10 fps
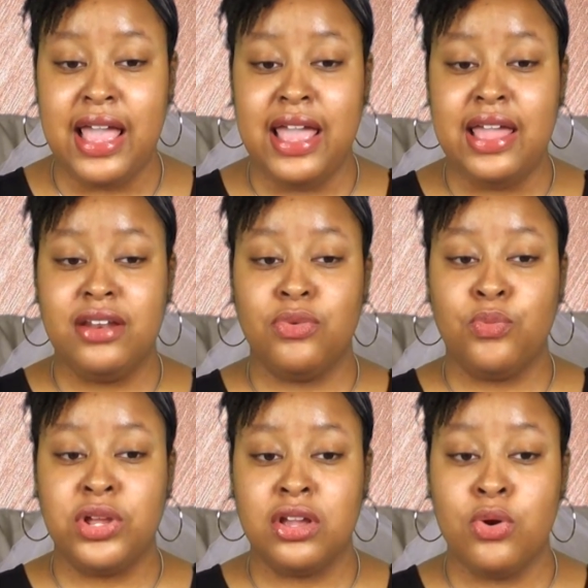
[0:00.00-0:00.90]
And
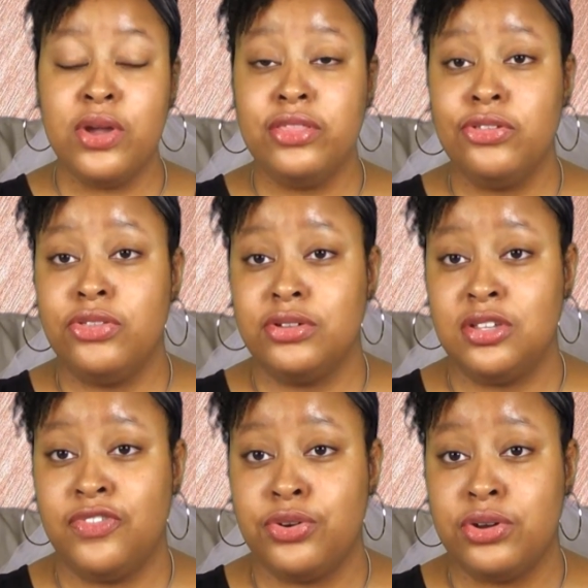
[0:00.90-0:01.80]
when going through
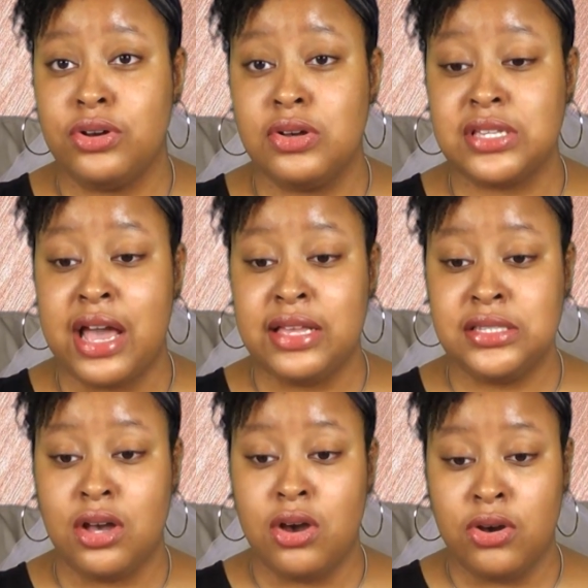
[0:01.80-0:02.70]
those photos, I
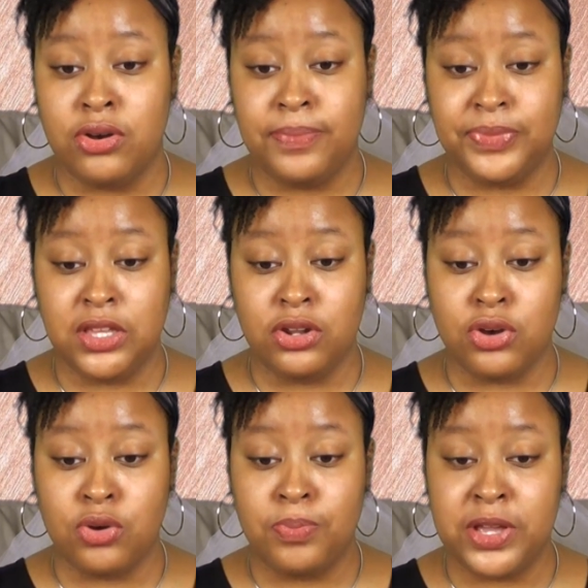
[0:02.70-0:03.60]
saw,
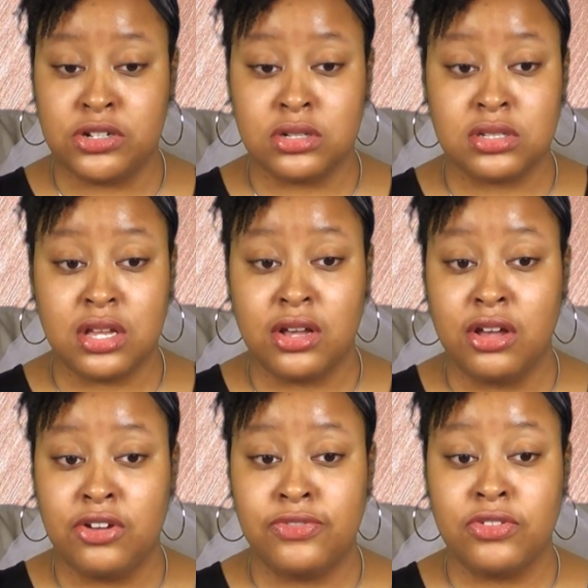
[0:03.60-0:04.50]
pictures
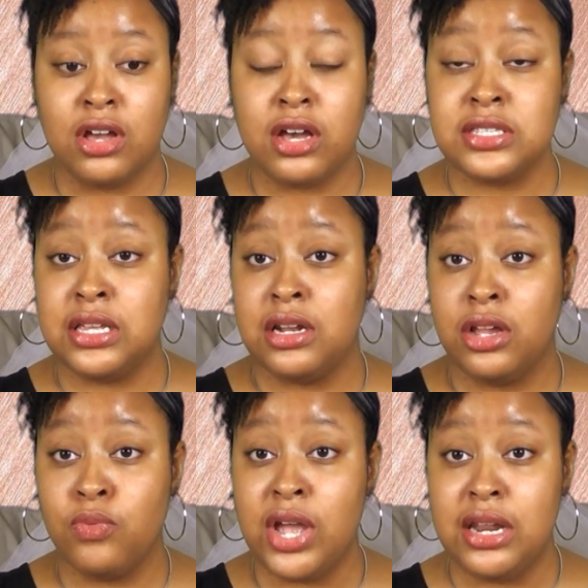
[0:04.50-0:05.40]
of us
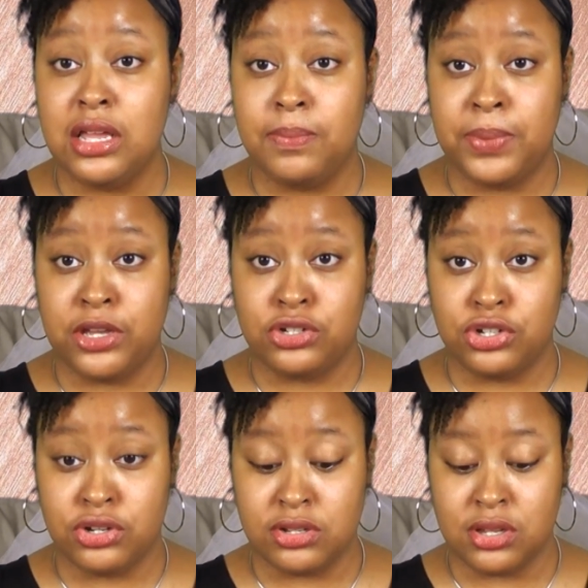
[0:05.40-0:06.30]
getting ready,
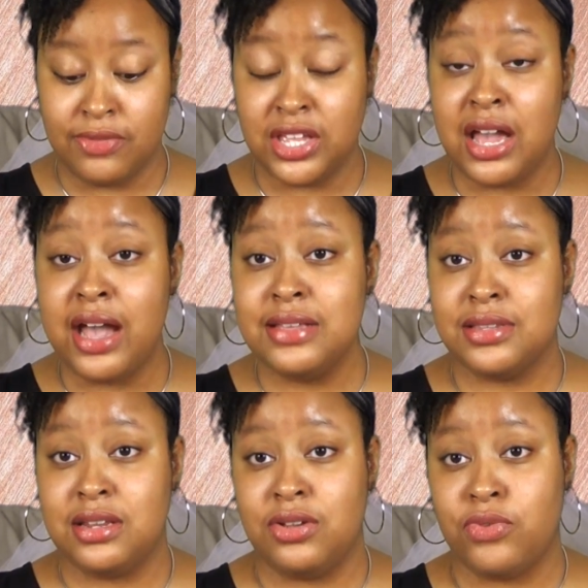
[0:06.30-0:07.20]
pictures of the guys
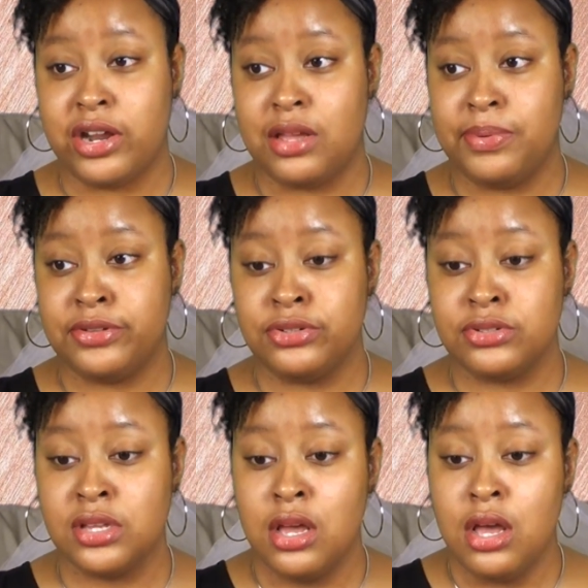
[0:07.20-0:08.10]
getting ready,
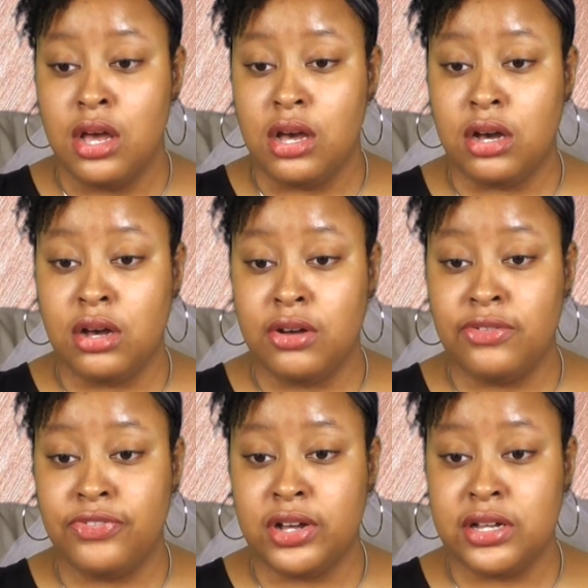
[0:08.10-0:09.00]
pictures
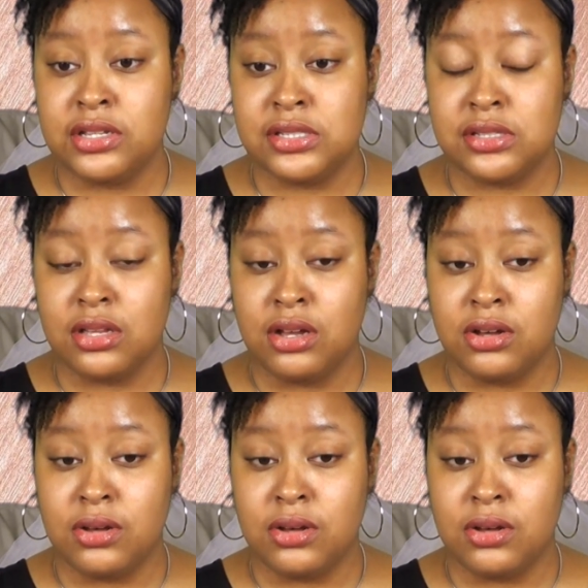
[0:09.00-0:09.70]
of us